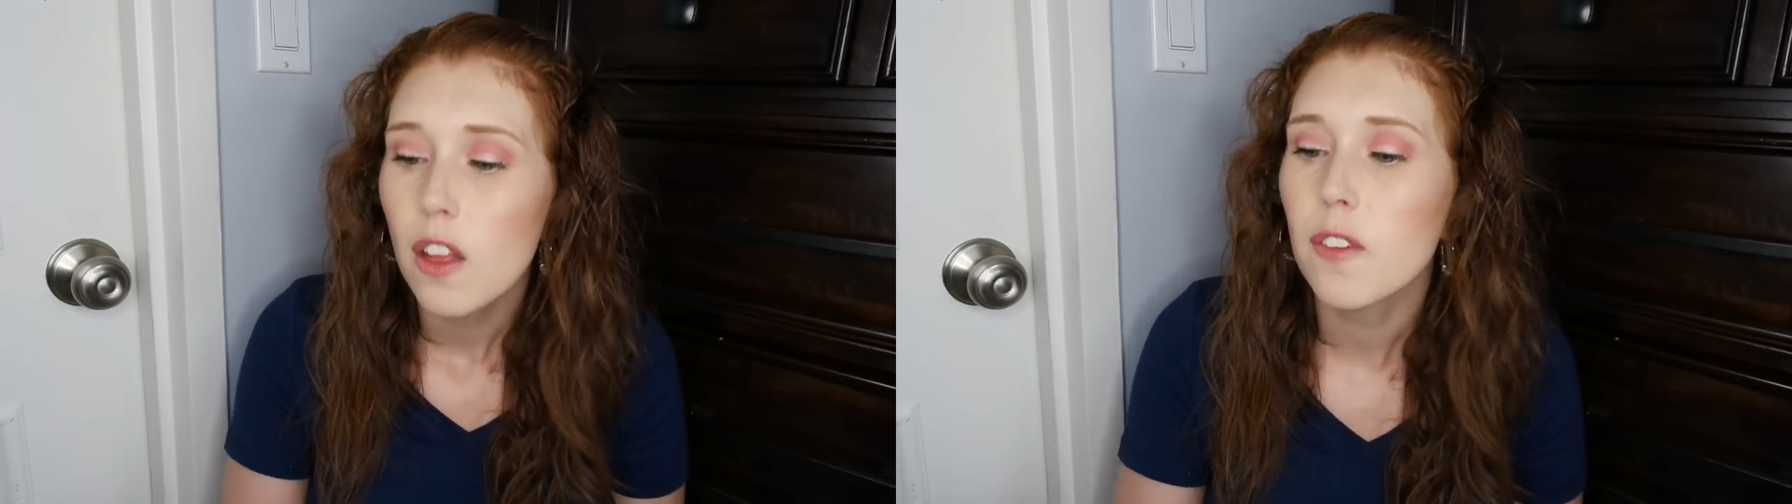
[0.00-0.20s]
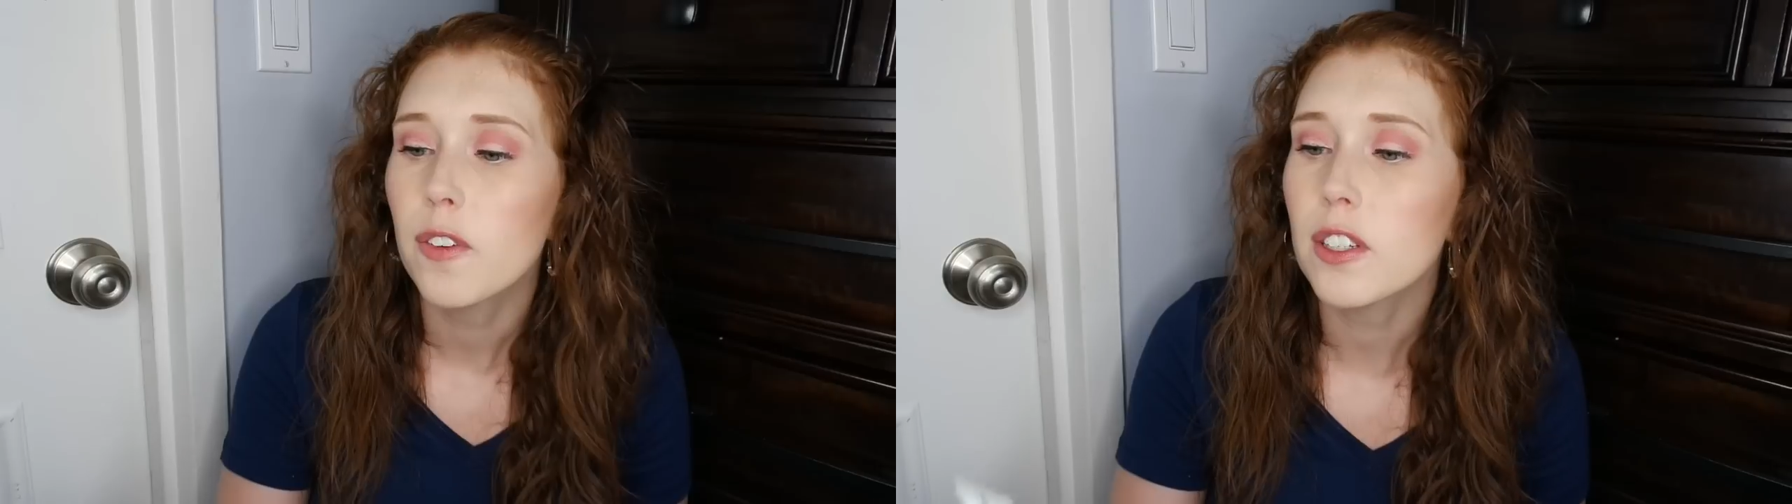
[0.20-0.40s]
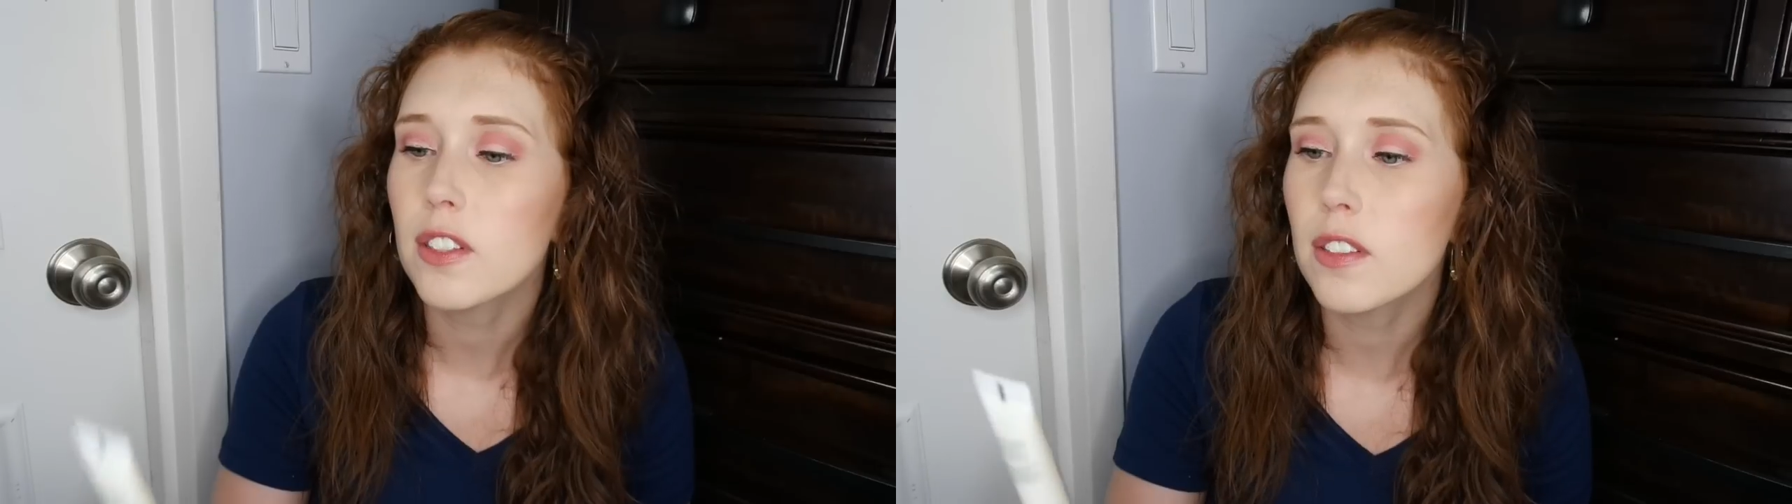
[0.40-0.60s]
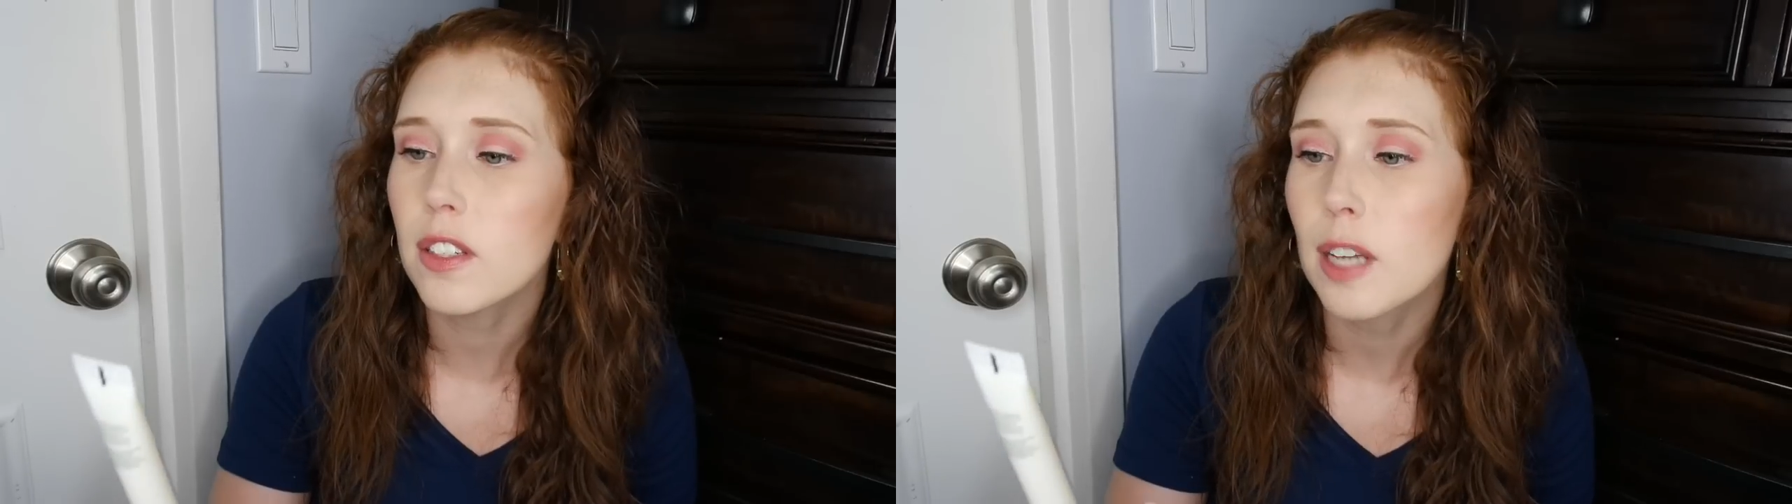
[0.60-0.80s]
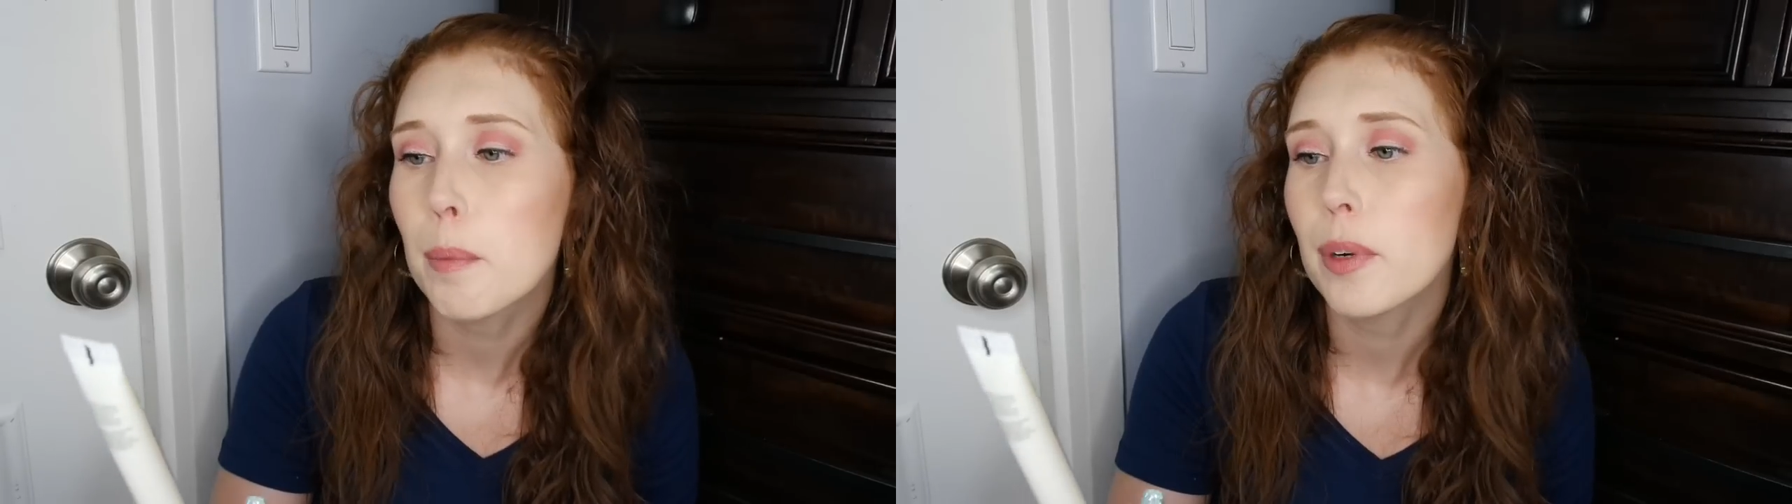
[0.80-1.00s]
The first is
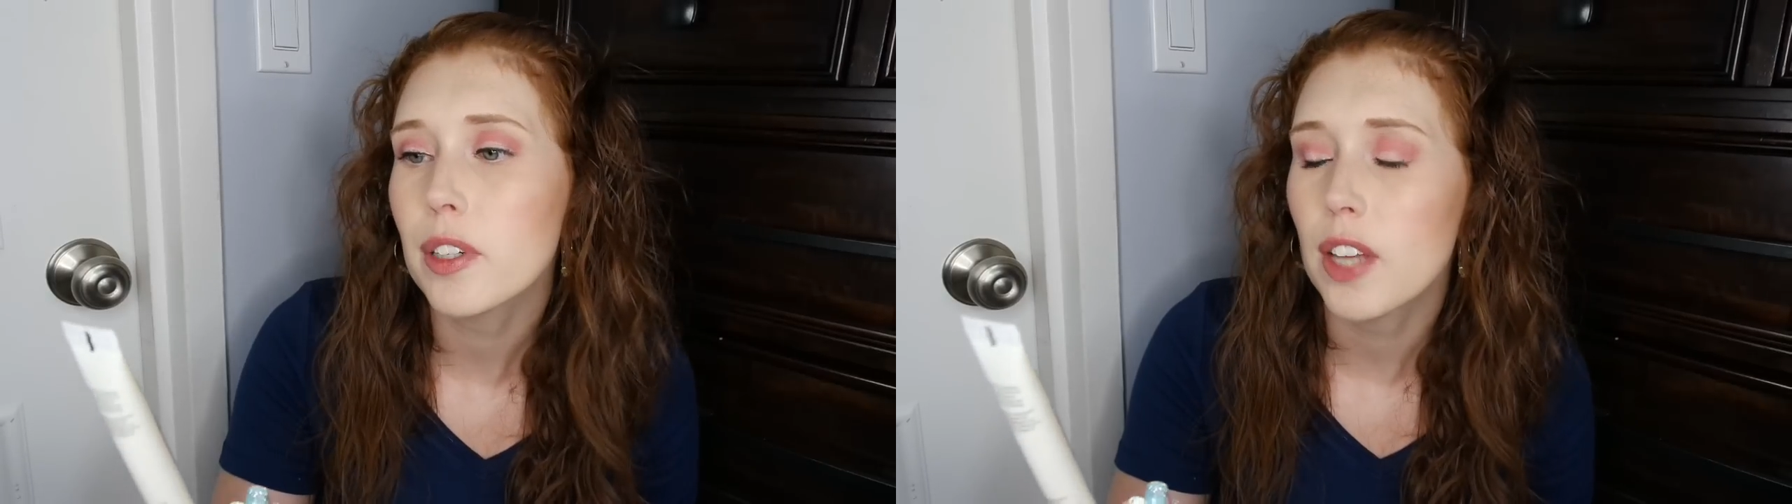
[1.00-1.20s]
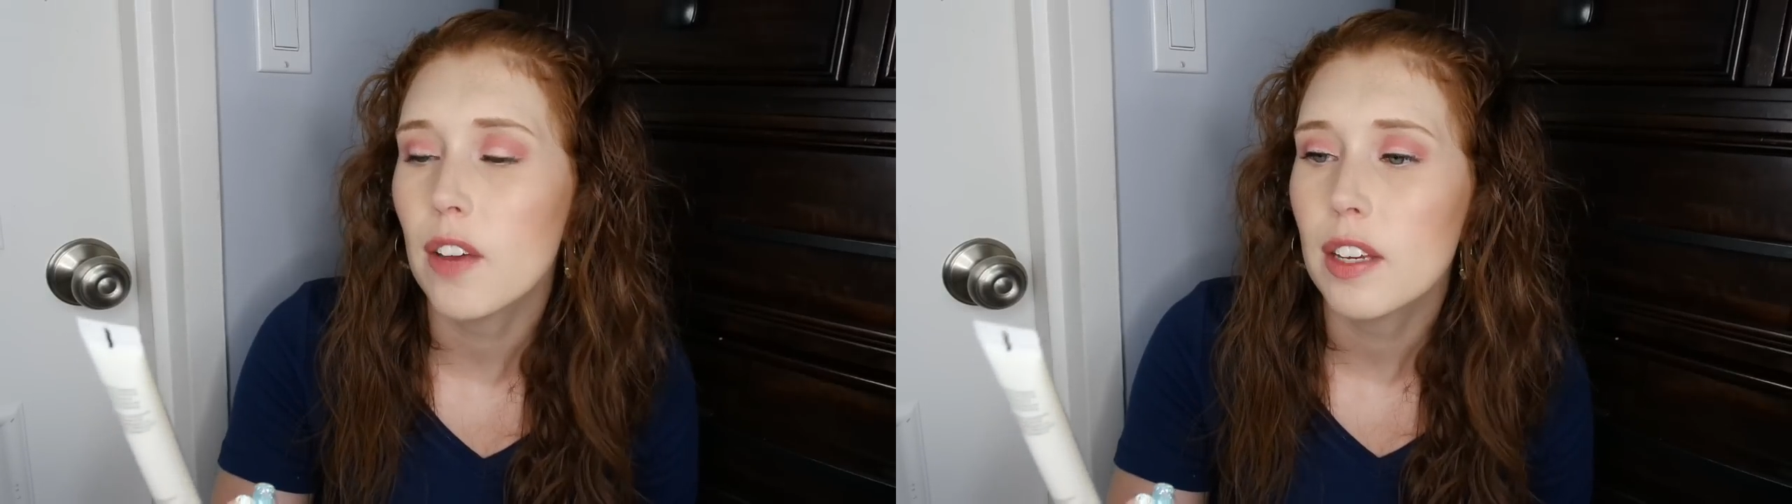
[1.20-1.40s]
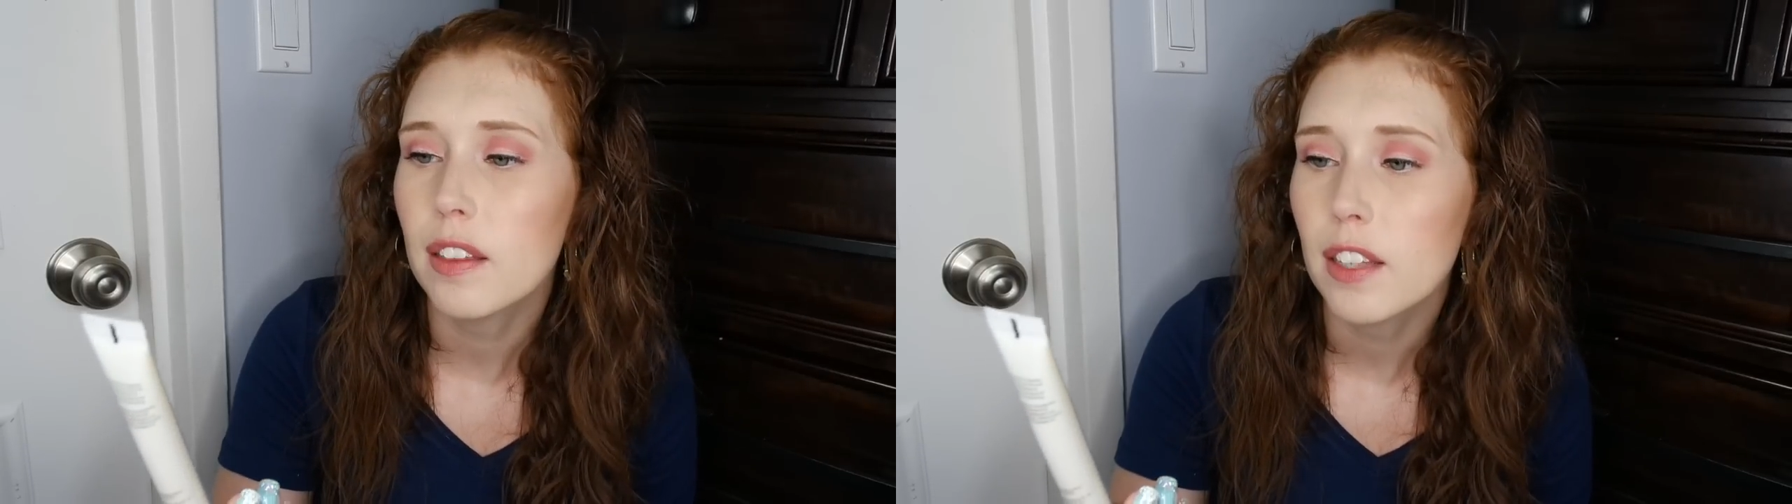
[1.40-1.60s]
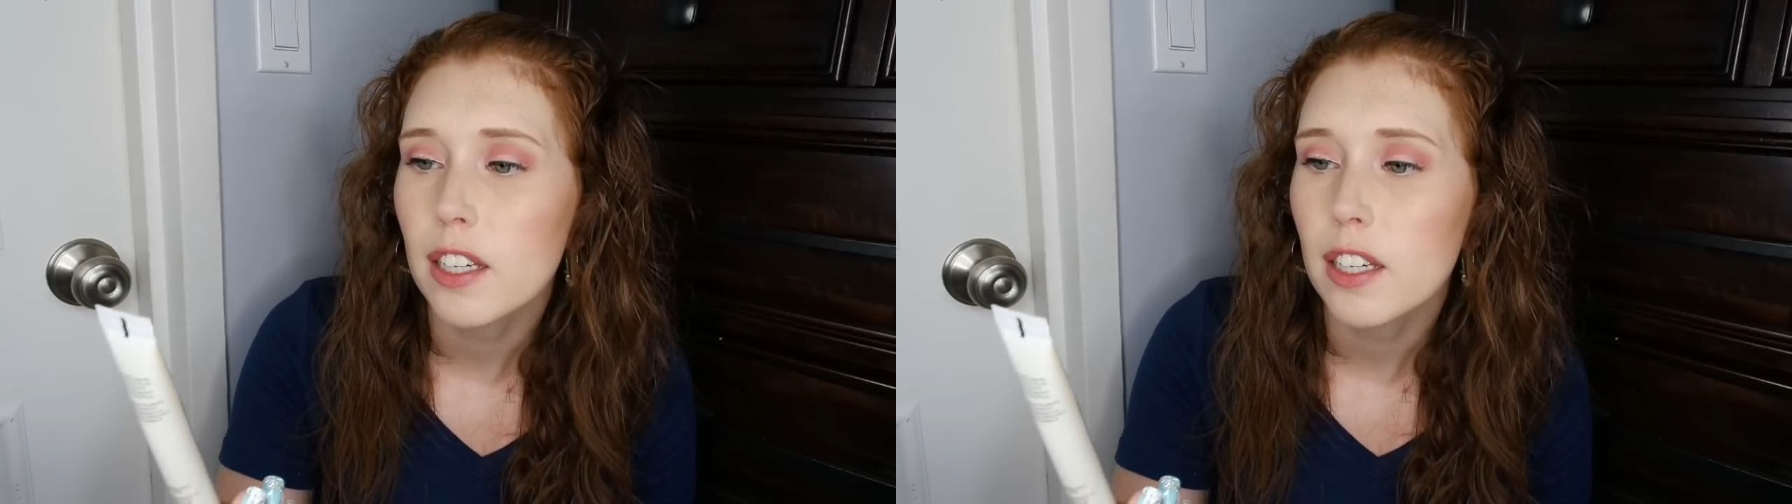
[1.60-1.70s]
the number seven